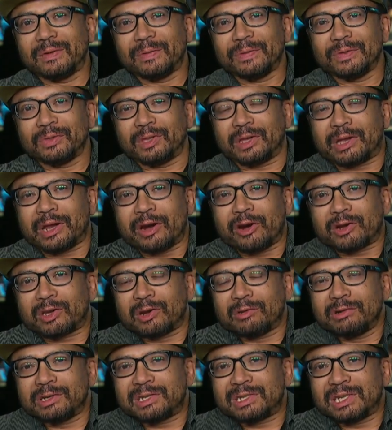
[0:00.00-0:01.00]
The
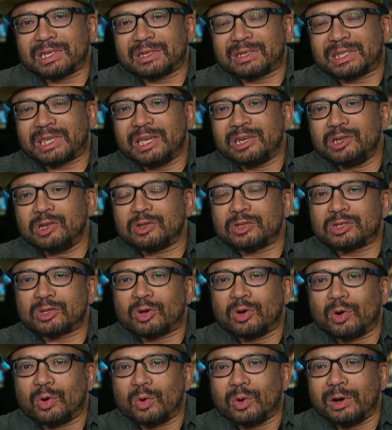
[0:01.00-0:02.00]
characteristics 10 years
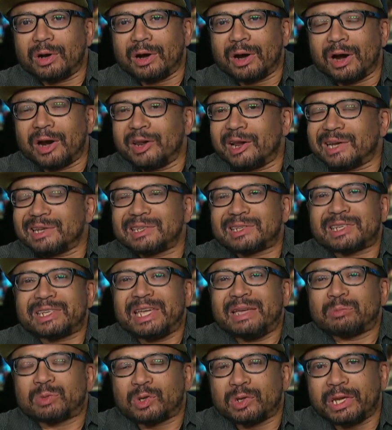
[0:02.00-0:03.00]
ago are not the
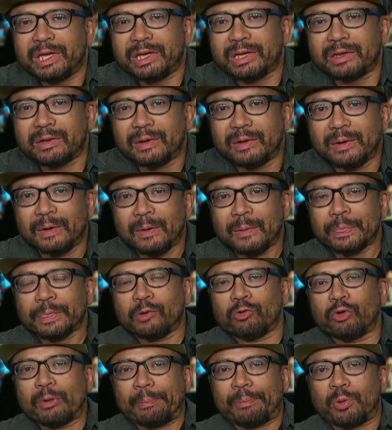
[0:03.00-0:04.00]
same today. The
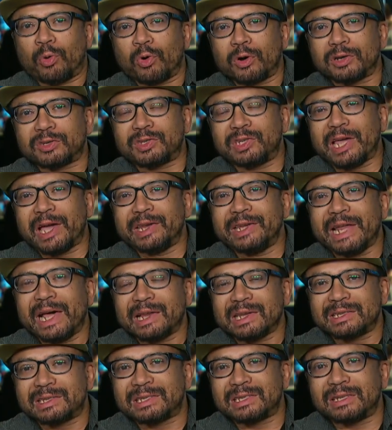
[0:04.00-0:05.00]
reports, the
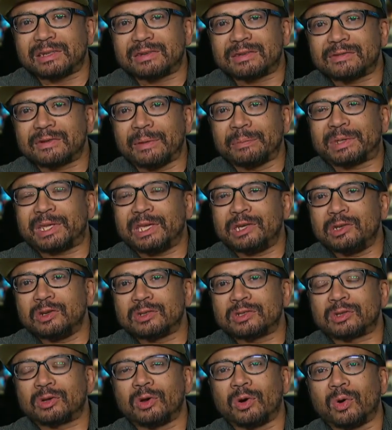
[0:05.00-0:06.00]
analysis from 10
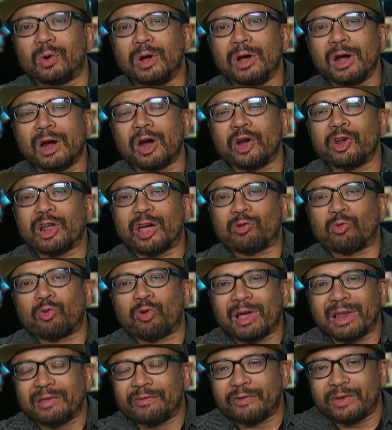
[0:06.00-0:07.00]
years ago are not
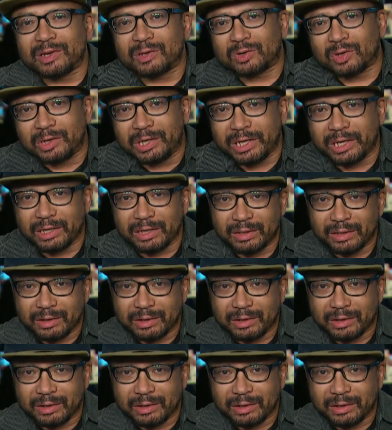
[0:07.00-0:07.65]
relevant today.